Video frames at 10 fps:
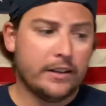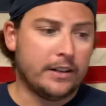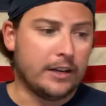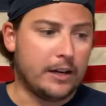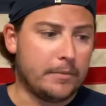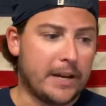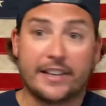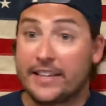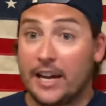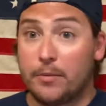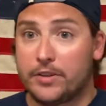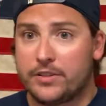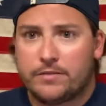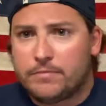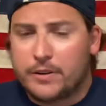I got the Cowboys.
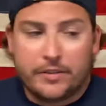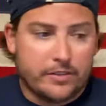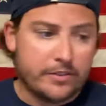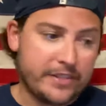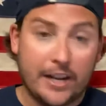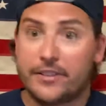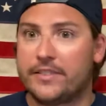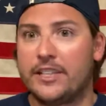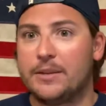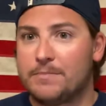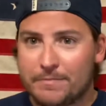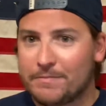They're a talented team.